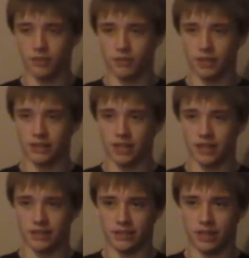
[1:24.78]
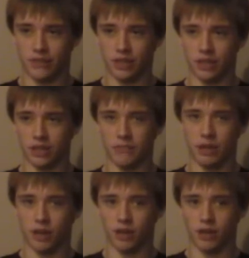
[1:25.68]
things got significantly
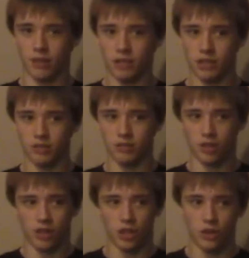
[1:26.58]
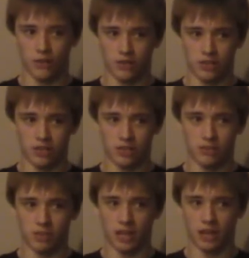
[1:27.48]
better. I mean, you have a
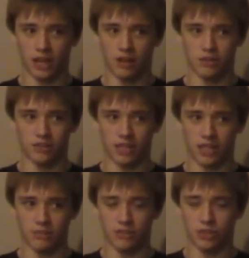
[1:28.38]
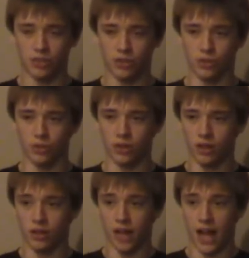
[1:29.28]
system that allows teams to
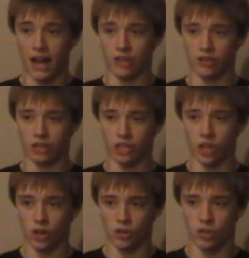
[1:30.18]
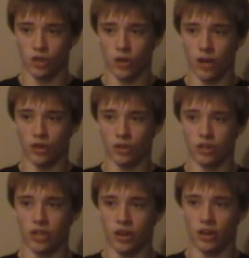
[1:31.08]
actually go show how
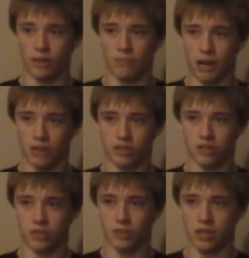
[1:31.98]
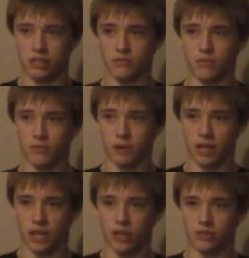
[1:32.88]
good they are in comparison to the rest of
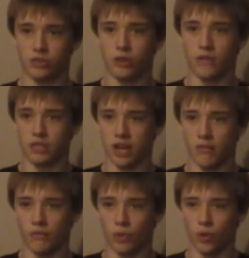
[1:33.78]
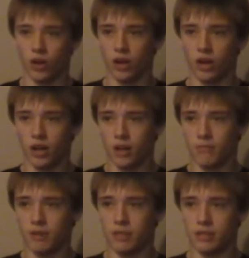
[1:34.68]
everybody else. You have a top four,
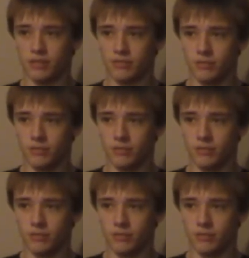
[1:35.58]
maybe,